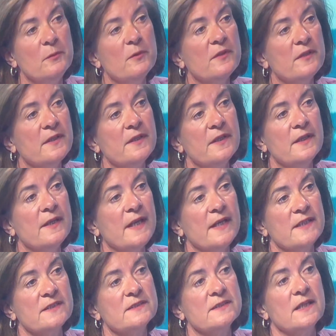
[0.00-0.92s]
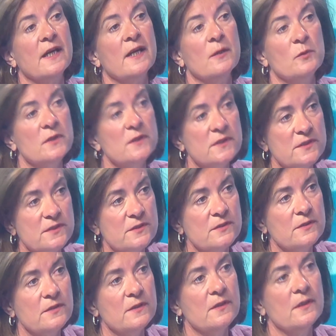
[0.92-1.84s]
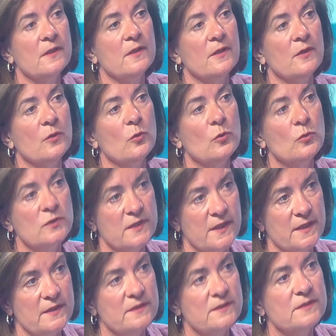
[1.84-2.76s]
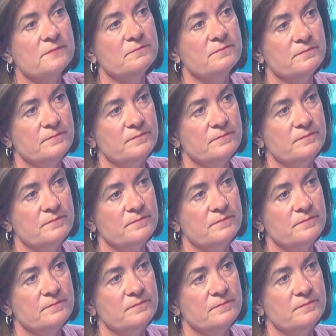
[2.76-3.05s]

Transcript: within the next hours or days.